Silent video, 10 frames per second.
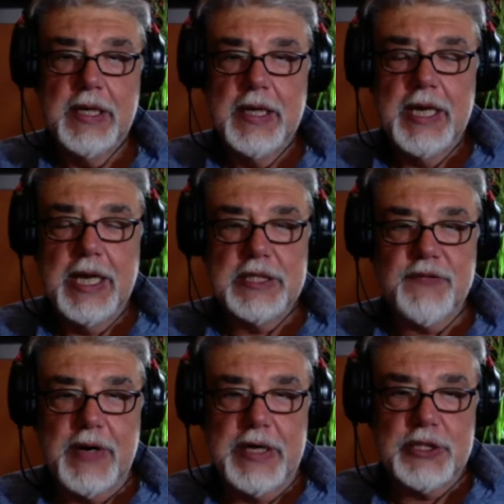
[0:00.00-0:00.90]
As
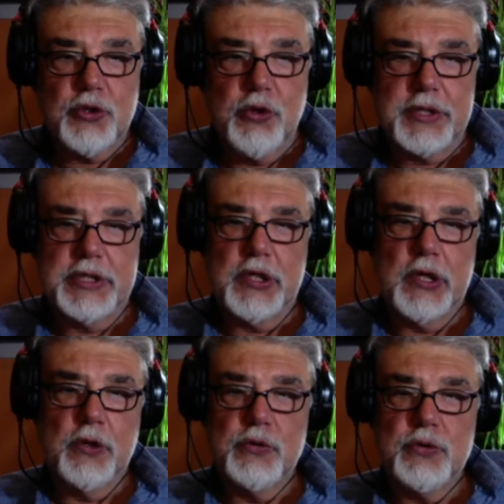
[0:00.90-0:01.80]
far as Turkey
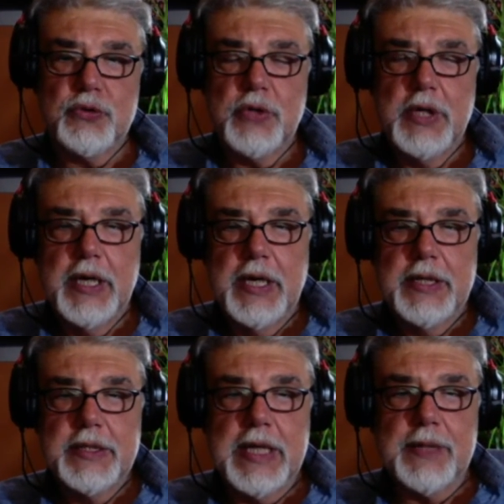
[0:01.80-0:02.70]
goes,
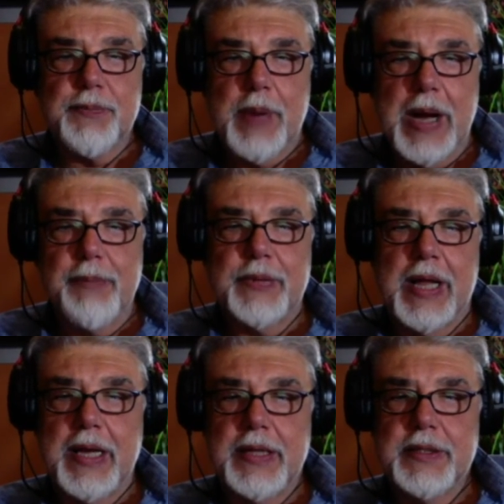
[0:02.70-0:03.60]
that
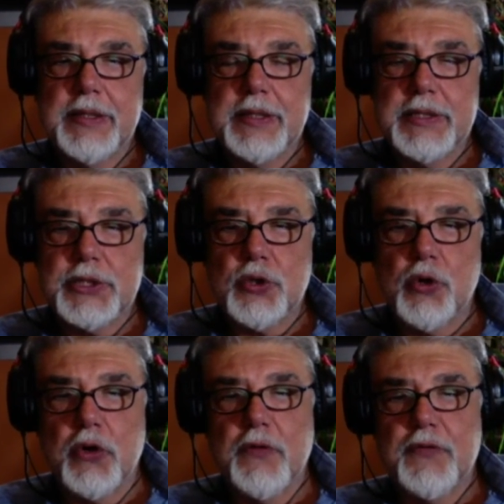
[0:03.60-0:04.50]
pipeline is sort
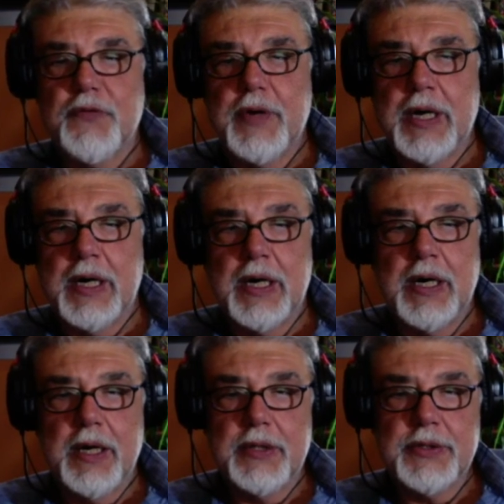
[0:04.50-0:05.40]
of
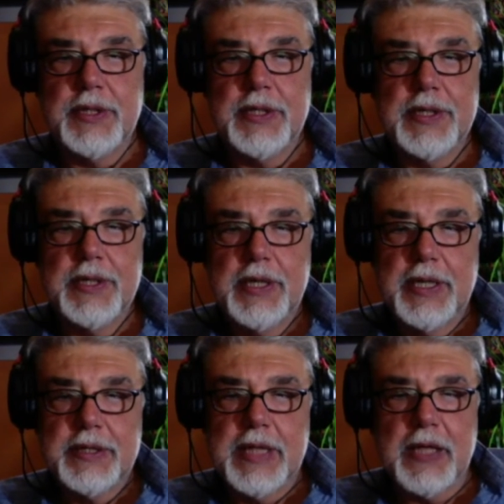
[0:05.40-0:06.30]
the
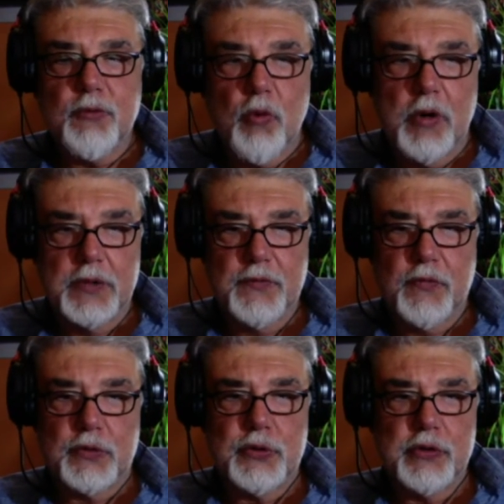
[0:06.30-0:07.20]
death warrant for
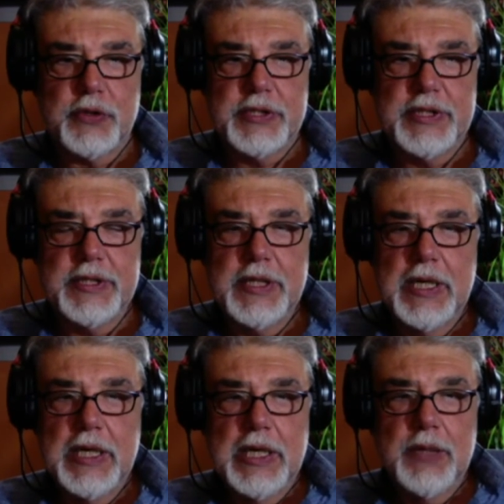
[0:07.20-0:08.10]
Turkey
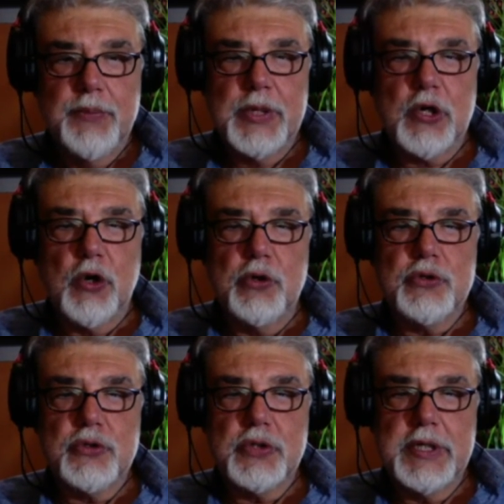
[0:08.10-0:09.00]
because
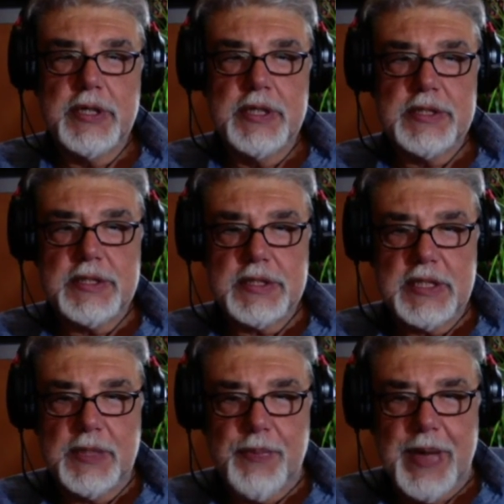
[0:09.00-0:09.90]
its
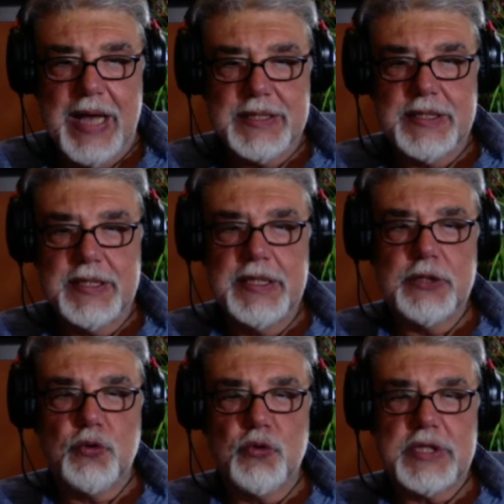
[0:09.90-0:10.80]
capacity
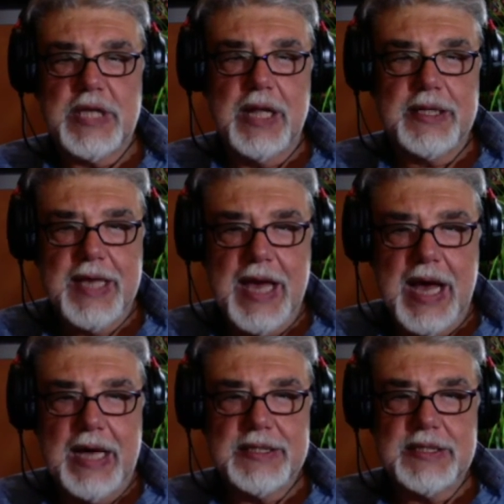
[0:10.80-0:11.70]
to sell
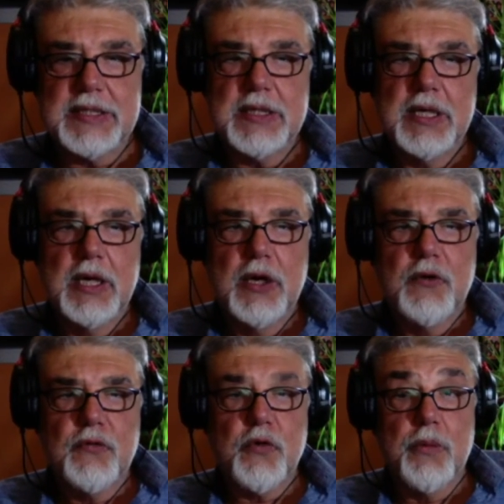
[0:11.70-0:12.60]
gas
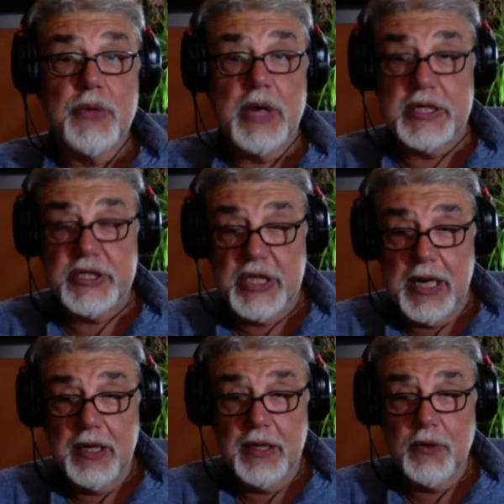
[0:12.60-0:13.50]
from Russia
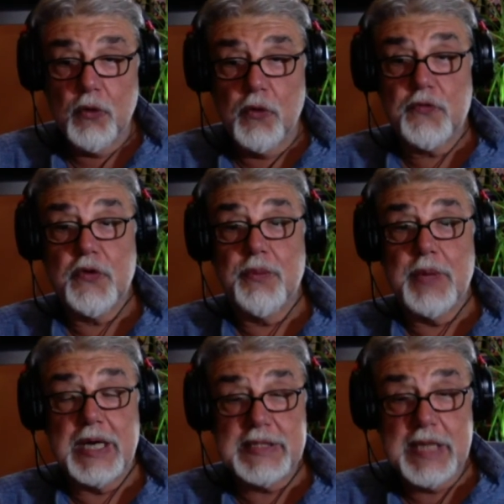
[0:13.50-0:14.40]
or from
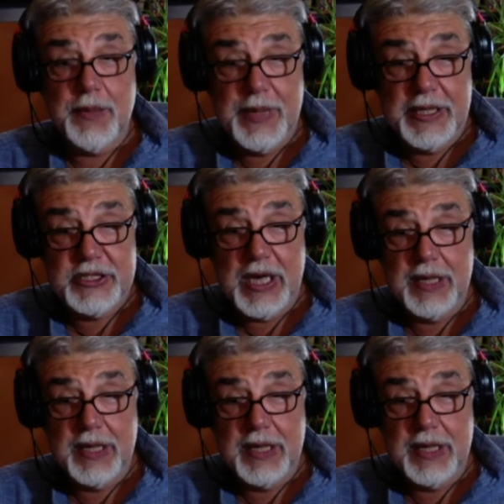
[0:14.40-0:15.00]
Azerbaijan